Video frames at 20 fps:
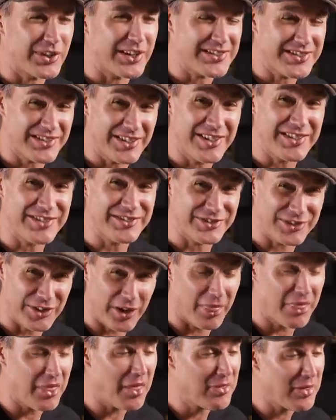Try
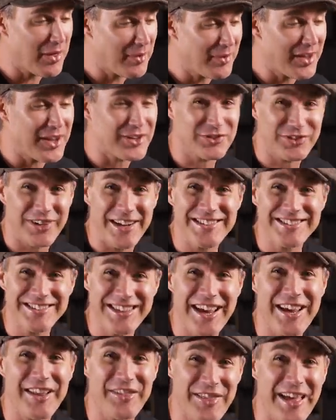
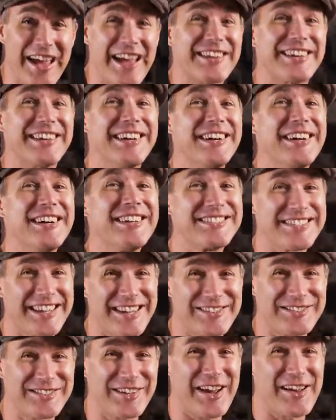saying that
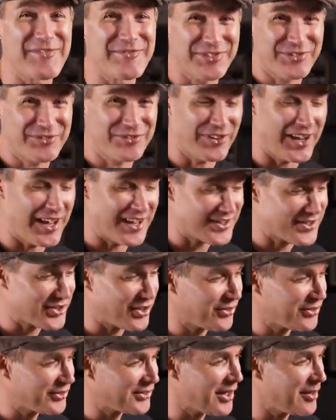10 times fast.
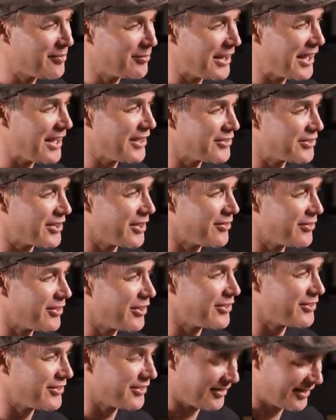Soft strum, loud strum,
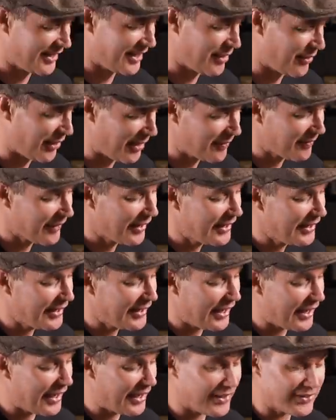soft strum. Anyway,
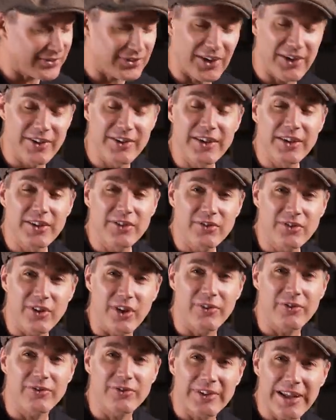so
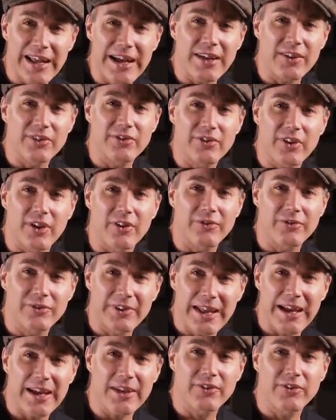soft, loud,
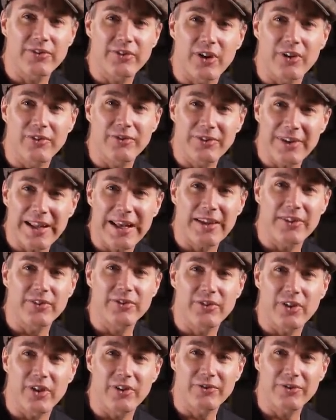soft, loud, soft,
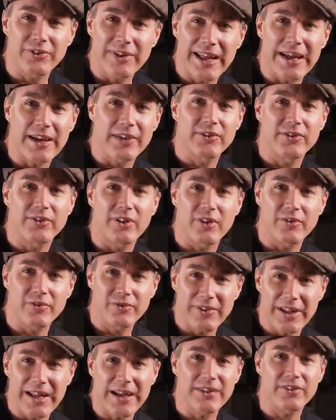loud, soft, loud,
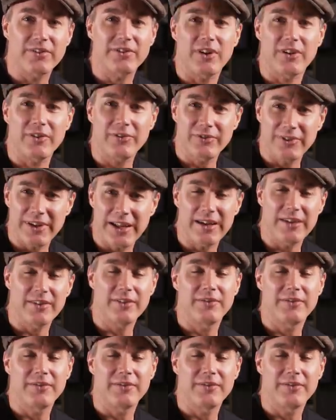soft, loud, soft,